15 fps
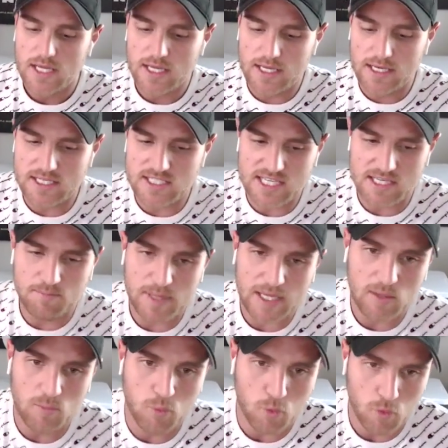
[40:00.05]
it is in
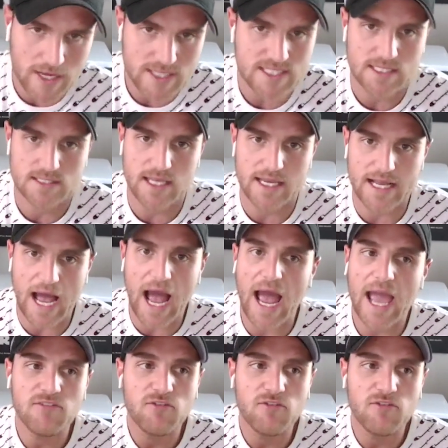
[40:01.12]
being present. Like I